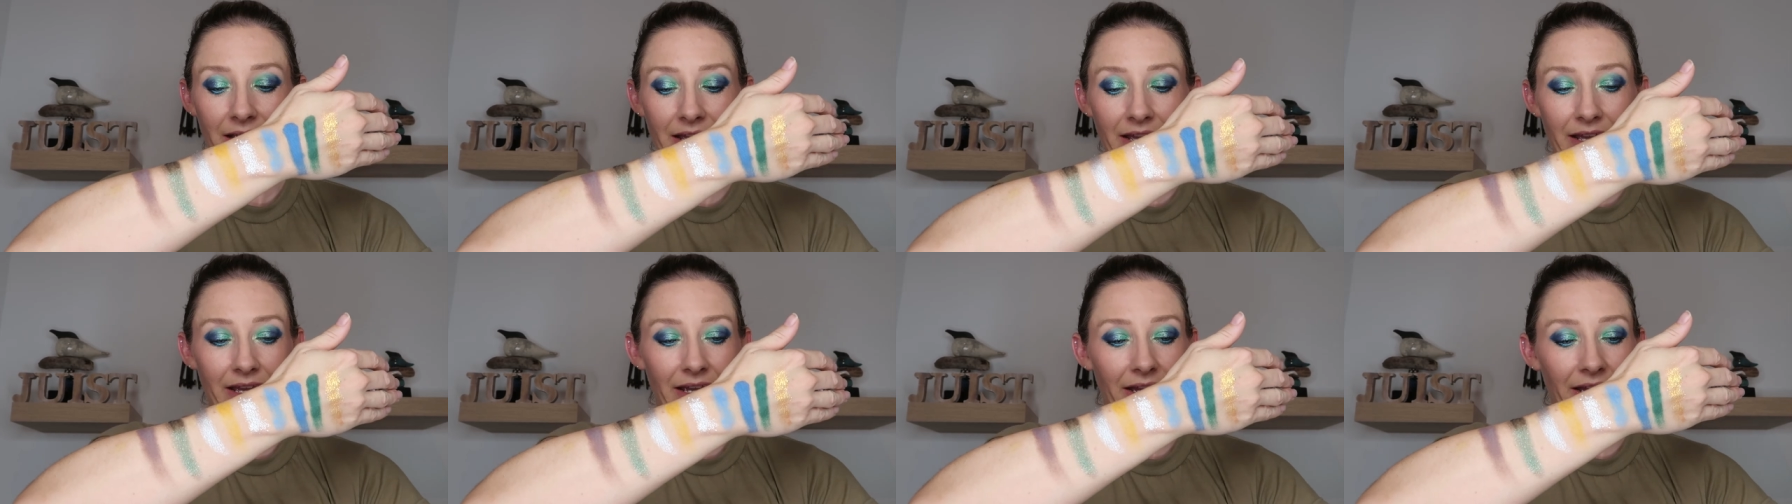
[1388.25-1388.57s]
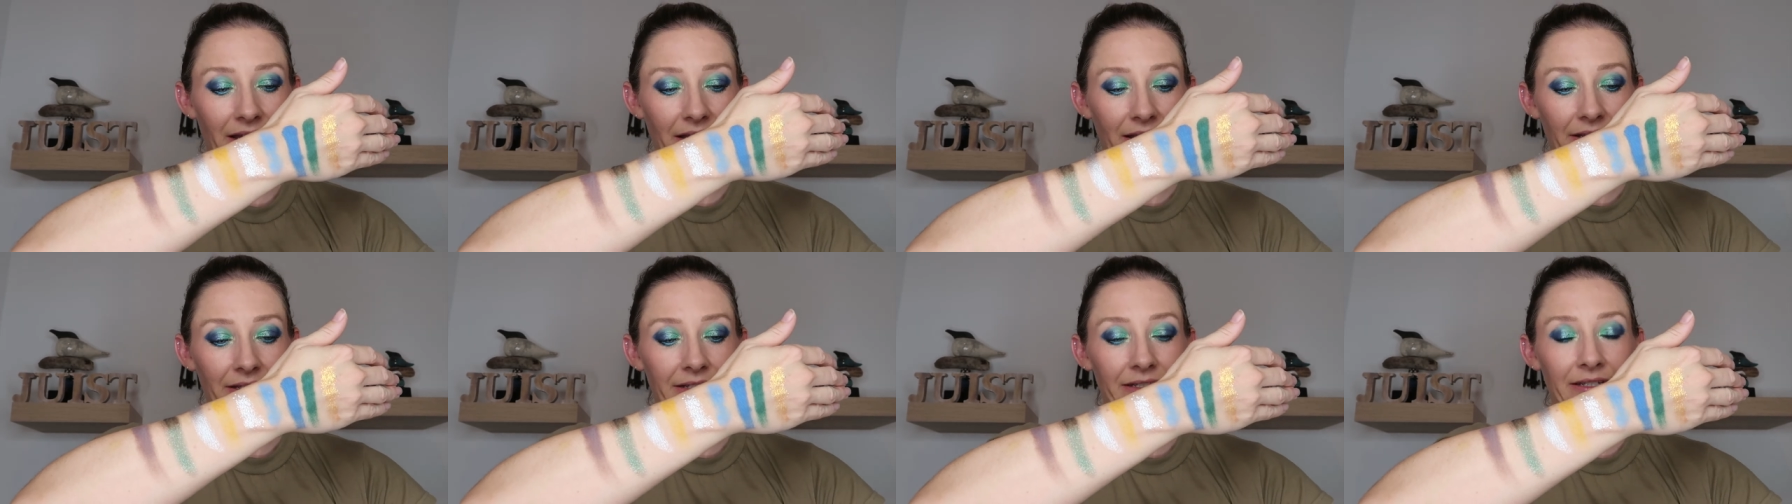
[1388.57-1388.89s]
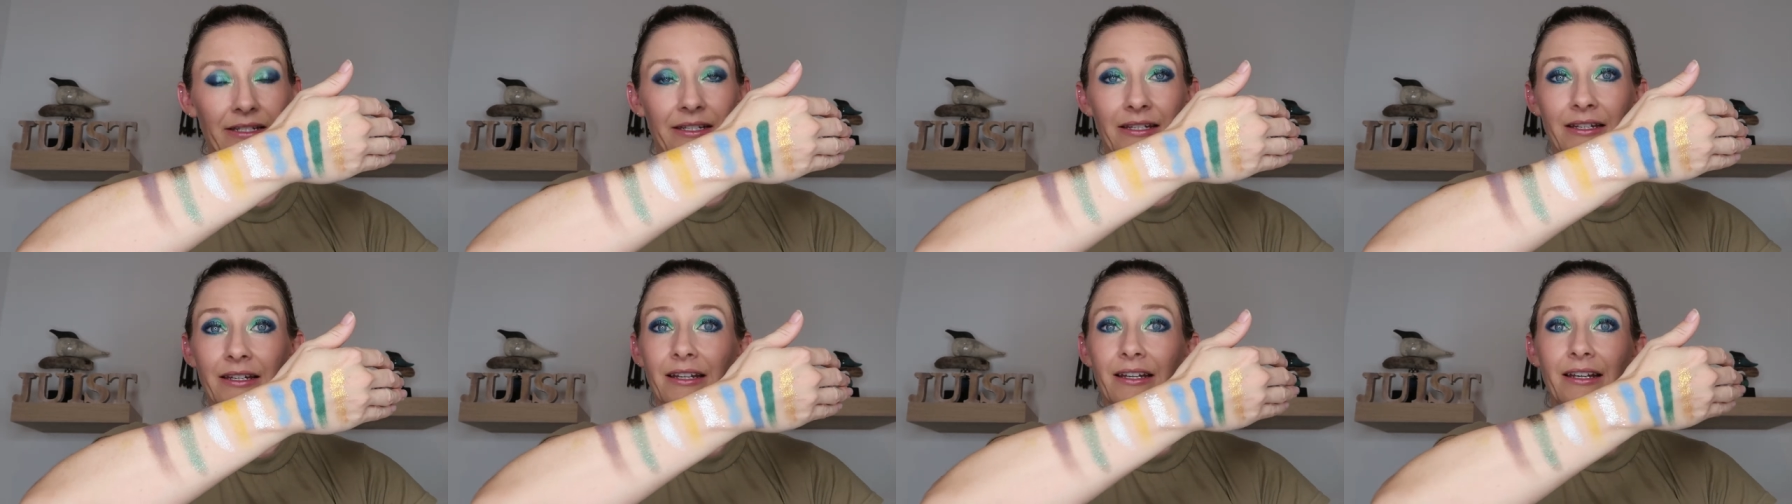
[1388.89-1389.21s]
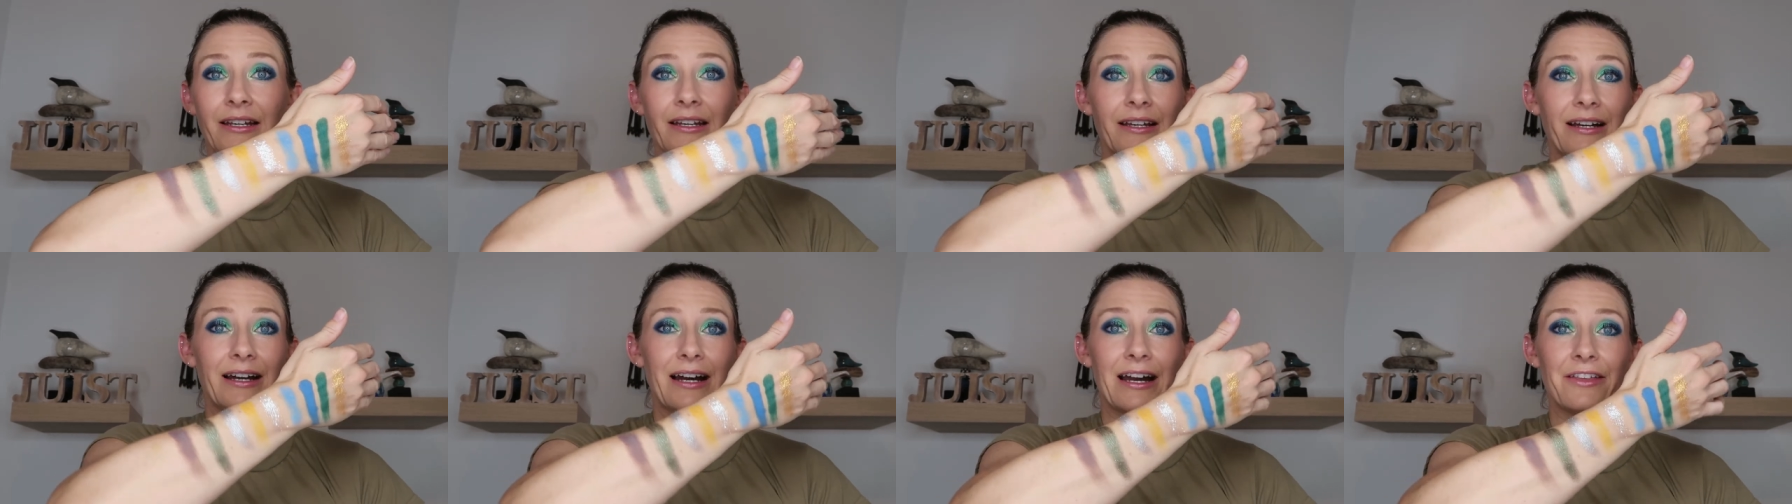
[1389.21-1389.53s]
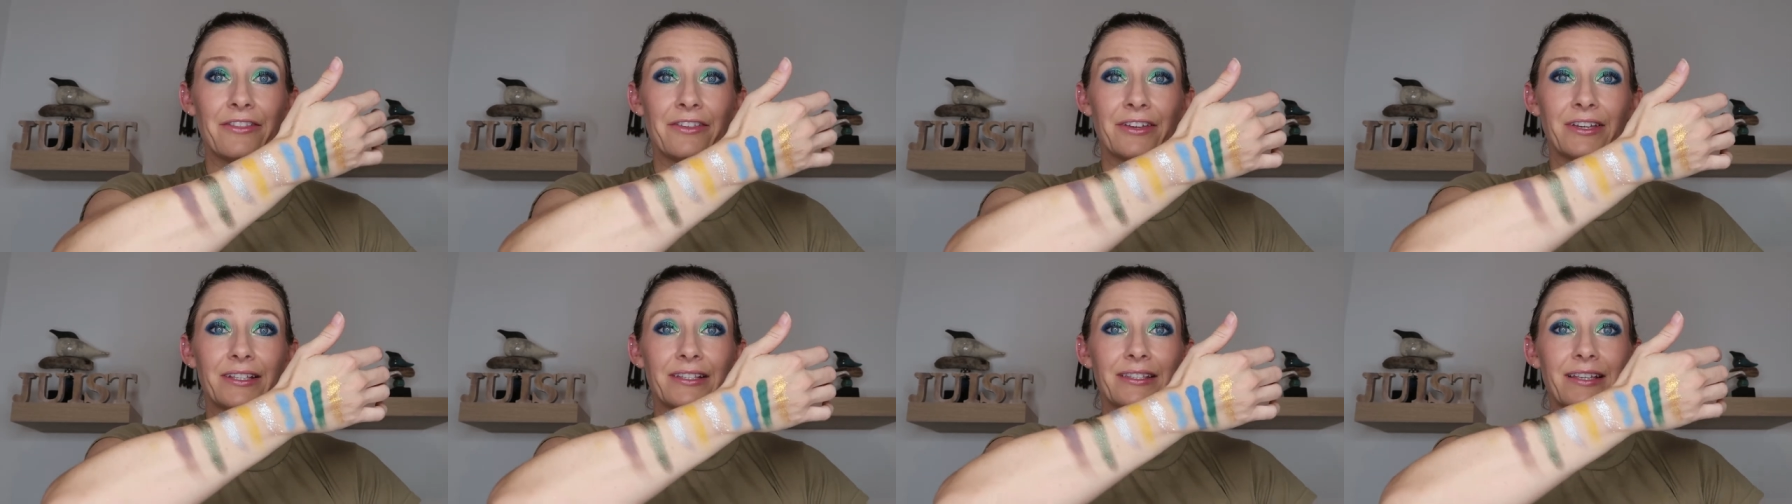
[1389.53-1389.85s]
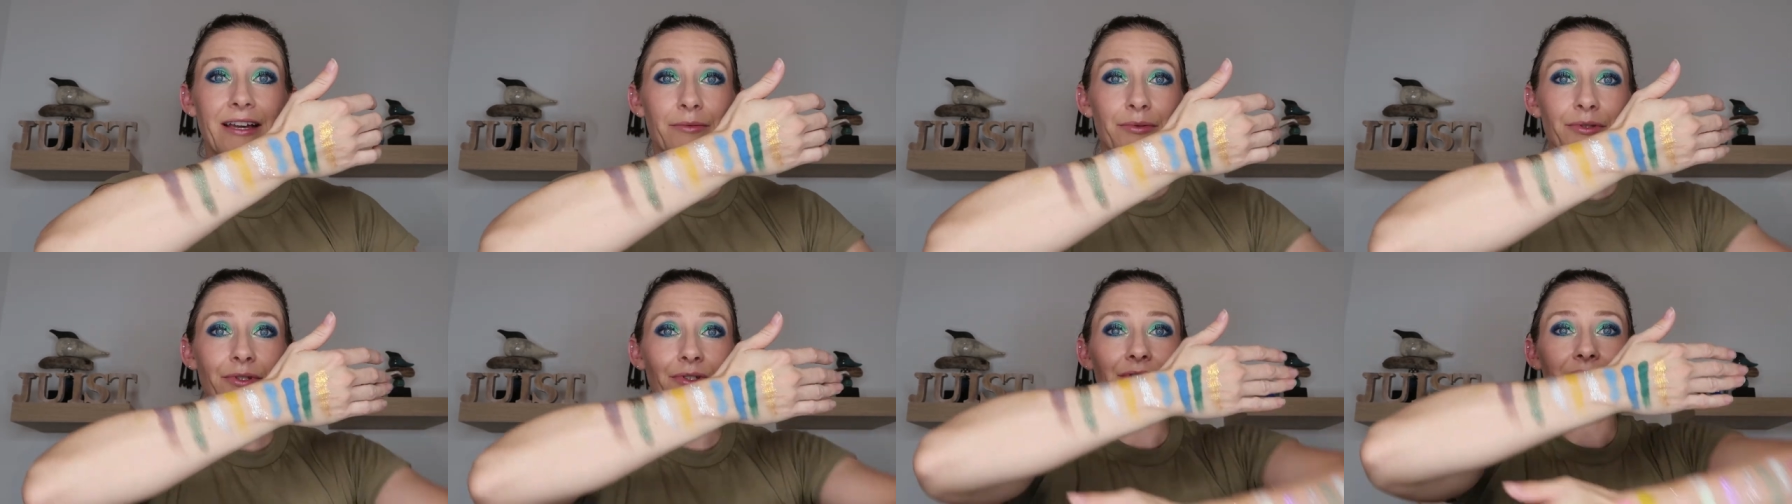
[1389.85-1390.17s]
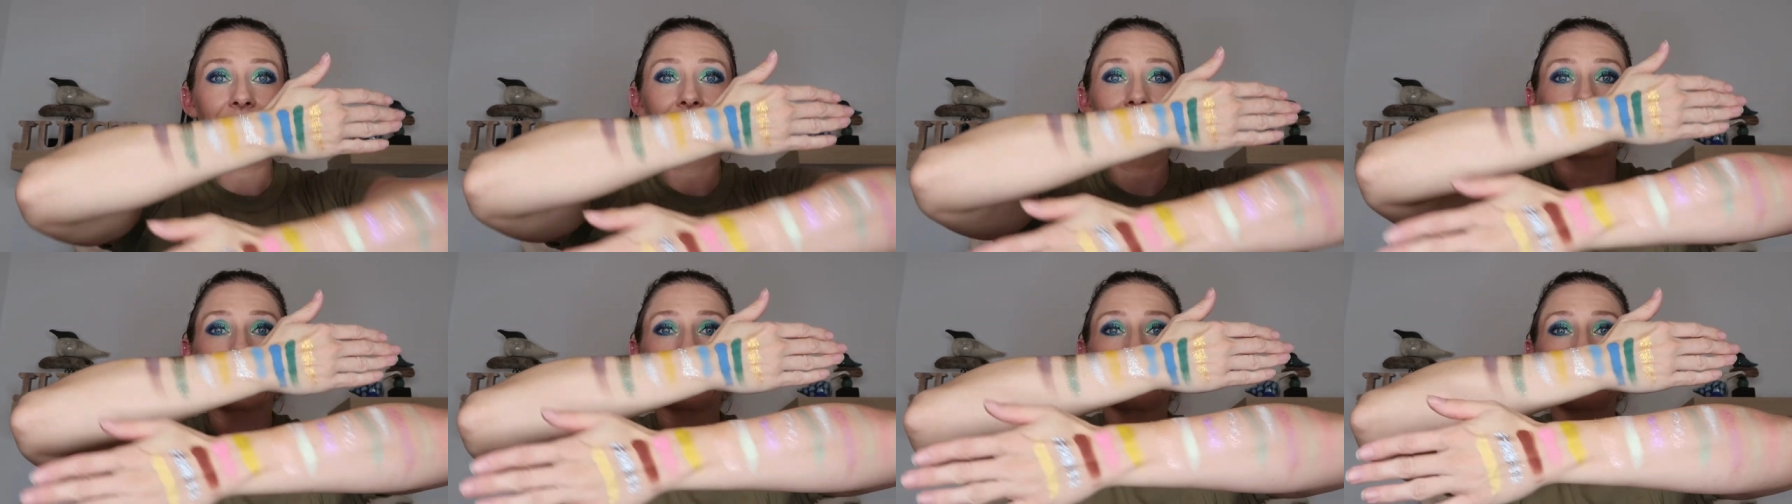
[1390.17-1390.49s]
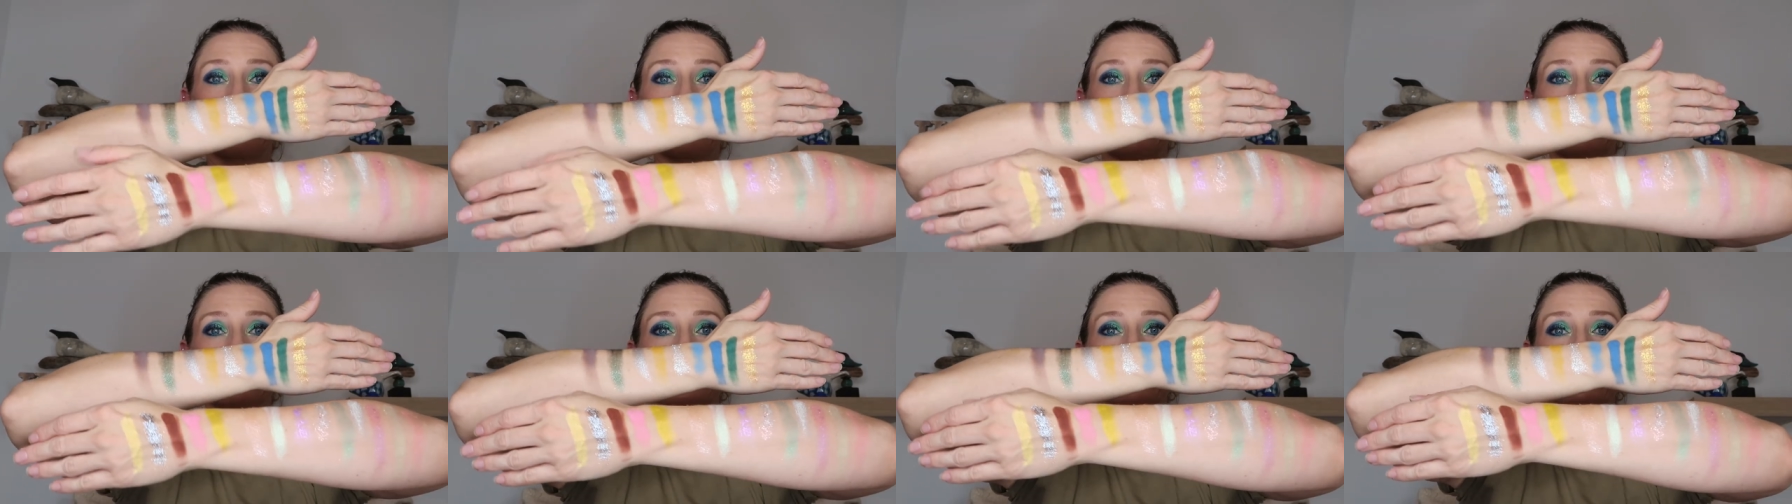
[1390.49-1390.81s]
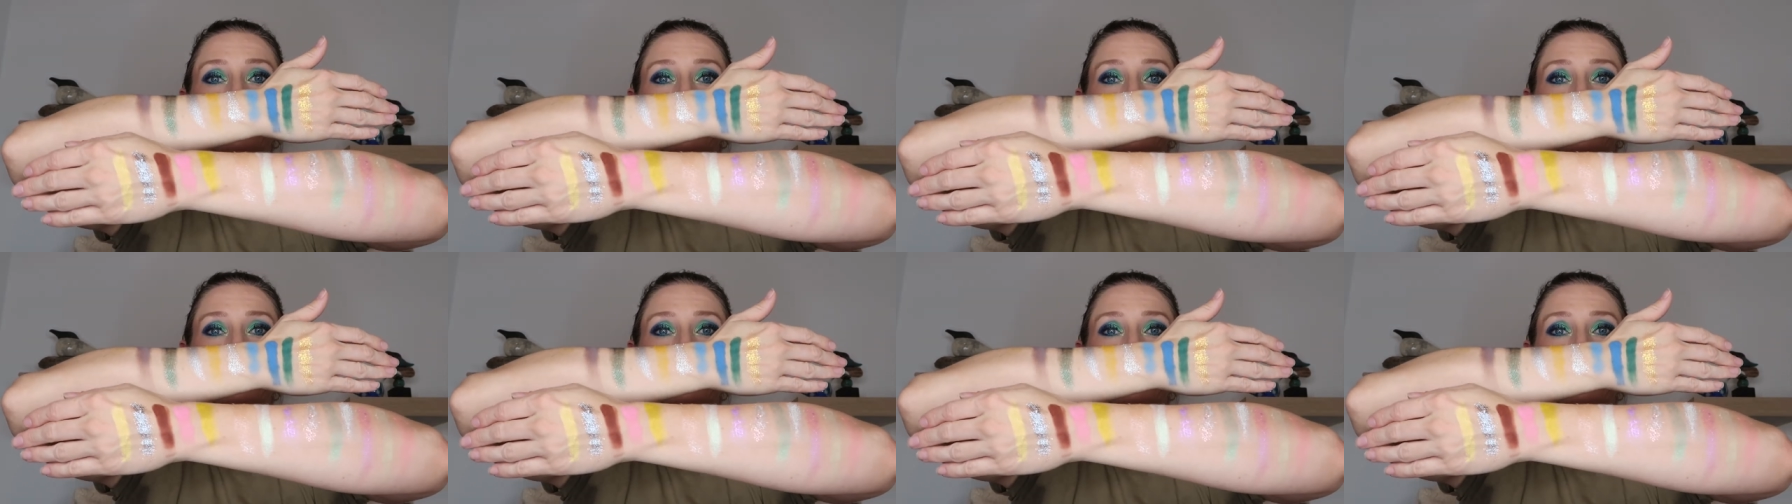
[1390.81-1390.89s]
and I think it's absolutely stunning.